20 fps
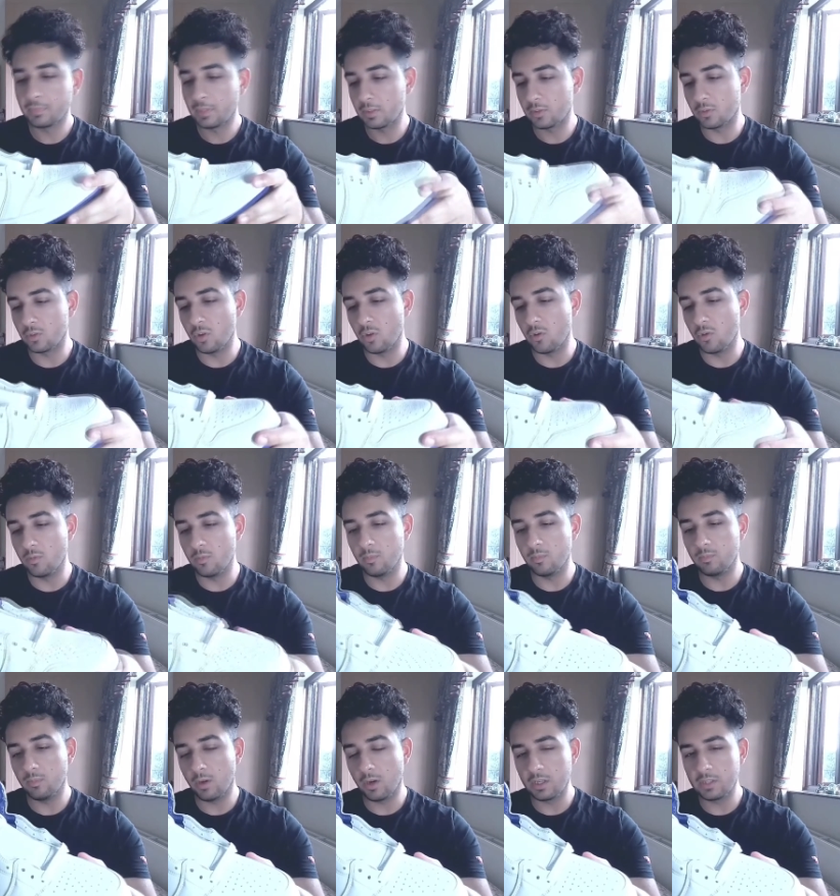
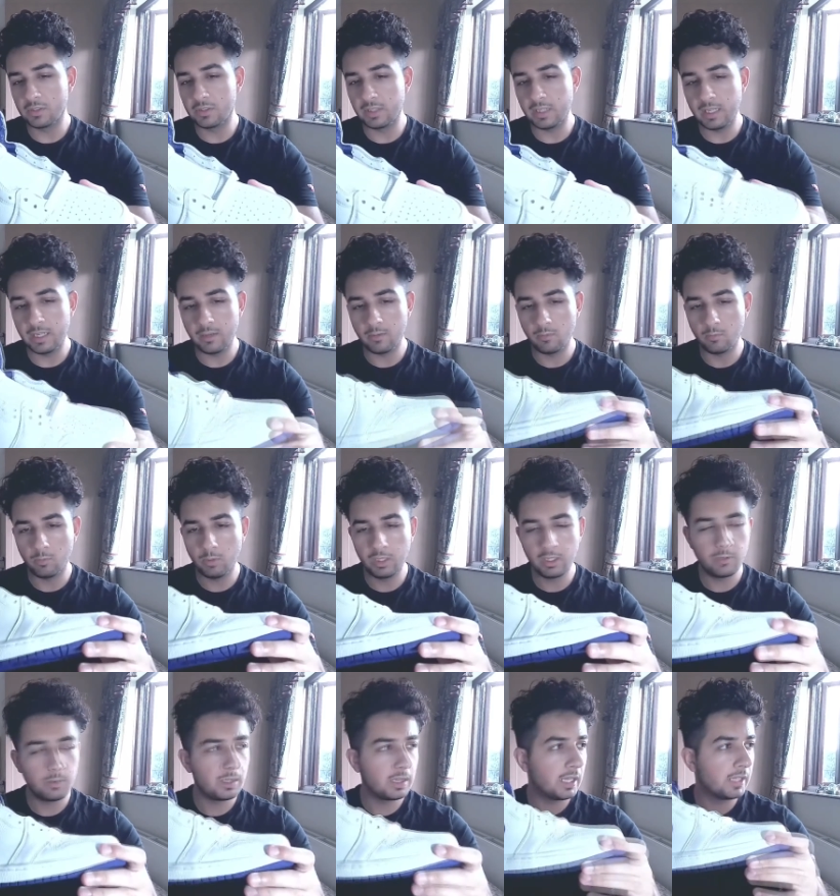So honestly,
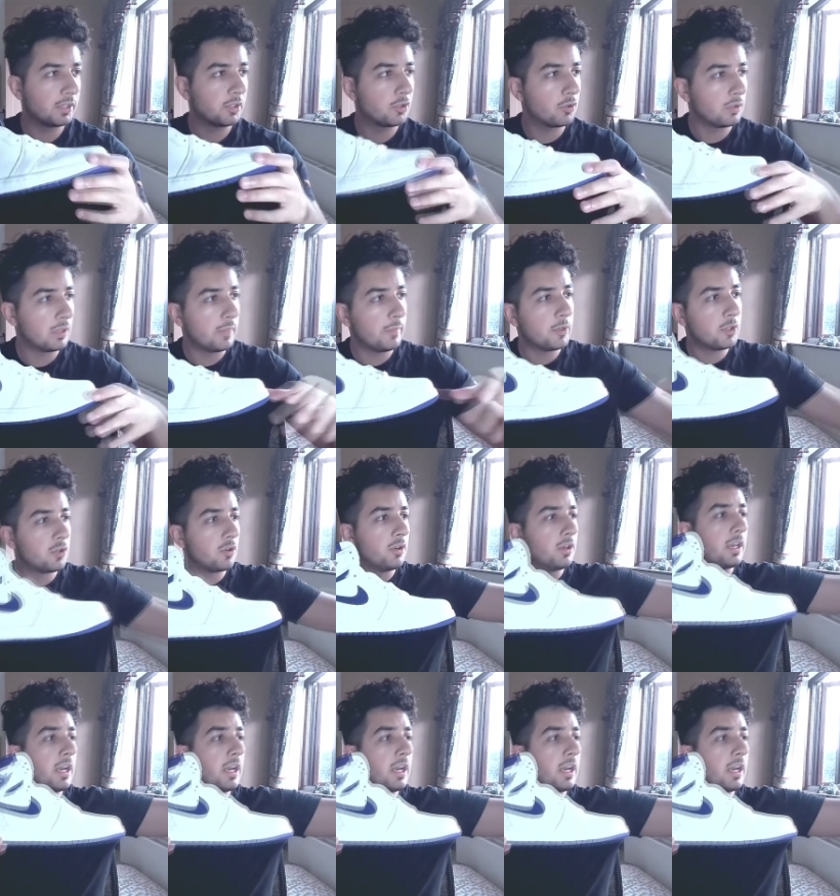really, really like the shoe. Let me show you